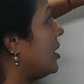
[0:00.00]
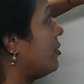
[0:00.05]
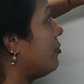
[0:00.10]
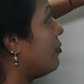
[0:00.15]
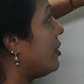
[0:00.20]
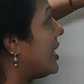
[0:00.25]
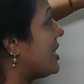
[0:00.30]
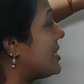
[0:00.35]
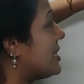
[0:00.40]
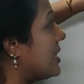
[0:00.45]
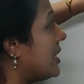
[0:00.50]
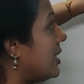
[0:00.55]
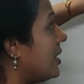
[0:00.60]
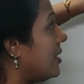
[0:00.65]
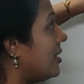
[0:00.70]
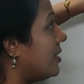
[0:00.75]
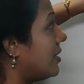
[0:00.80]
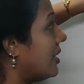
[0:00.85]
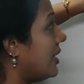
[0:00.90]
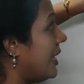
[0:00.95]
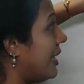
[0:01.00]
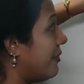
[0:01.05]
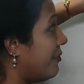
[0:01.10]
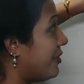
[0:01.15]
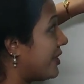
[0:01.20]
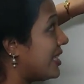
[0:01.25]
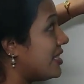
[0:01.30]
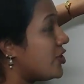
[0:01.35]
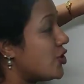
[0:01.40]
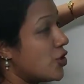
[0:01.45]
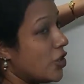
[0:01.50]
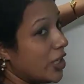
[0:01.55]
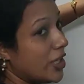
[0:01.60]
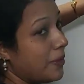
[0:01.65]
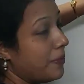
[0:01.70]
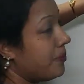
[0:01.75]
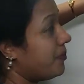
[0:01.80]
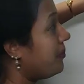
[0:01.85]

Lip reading: vasa efferentia,